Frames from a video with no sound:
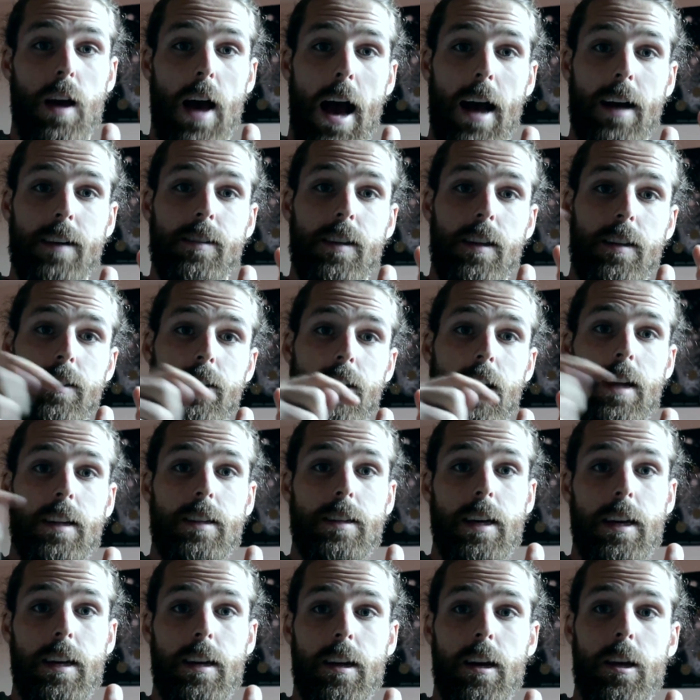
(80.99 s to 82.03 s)
access that
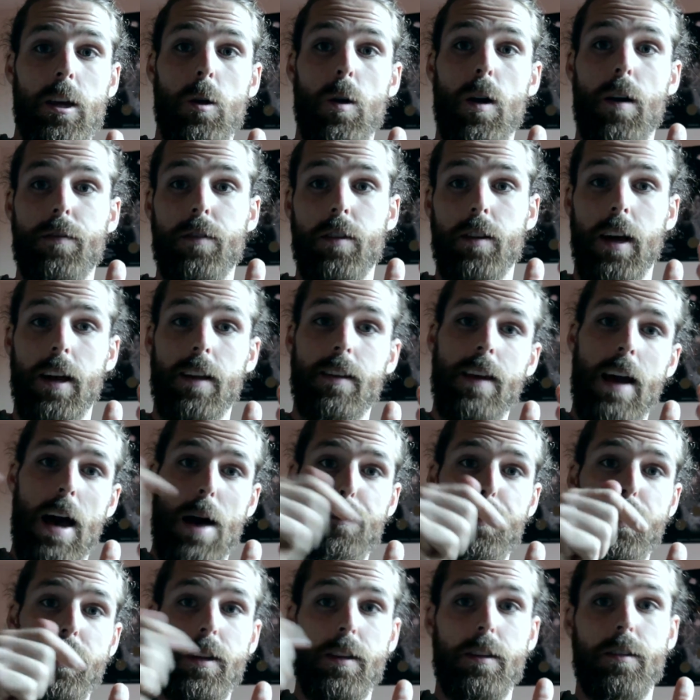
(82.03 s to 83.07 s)
data you have to like
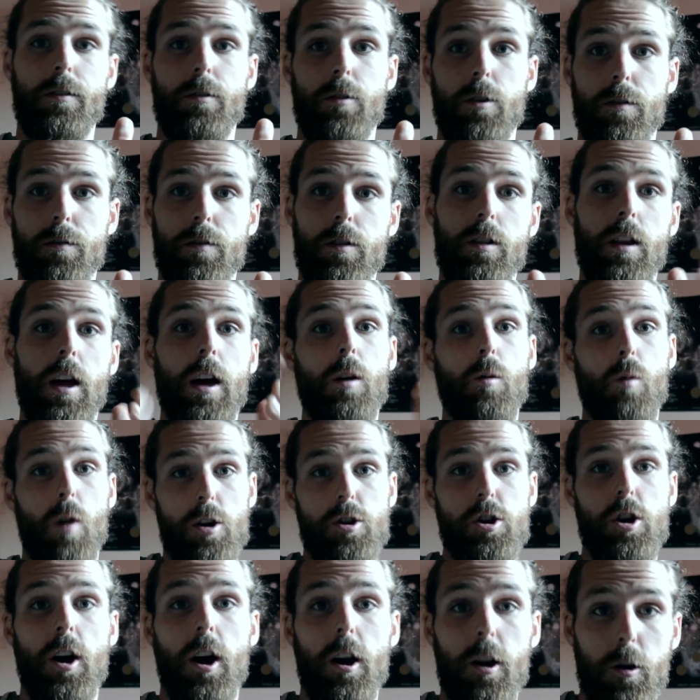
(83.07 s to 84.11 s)
tap into the server like
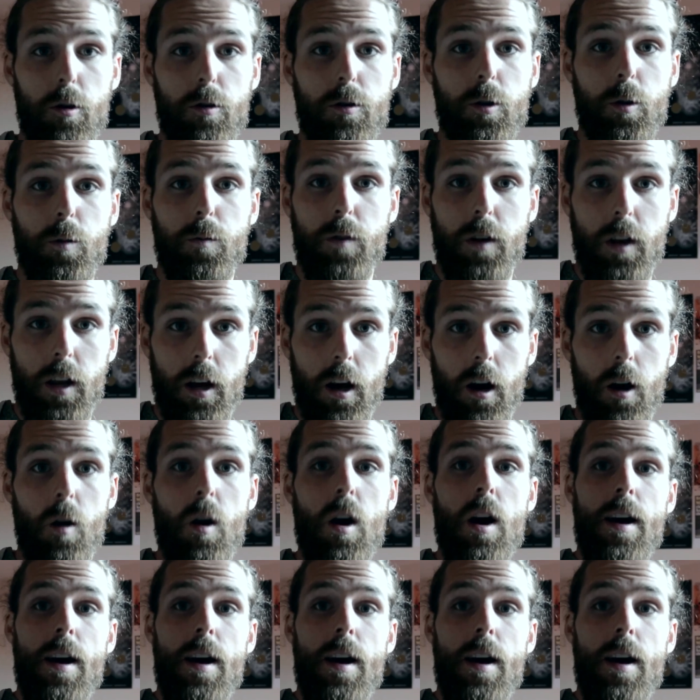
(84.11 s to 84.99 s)
watching a YouTube video.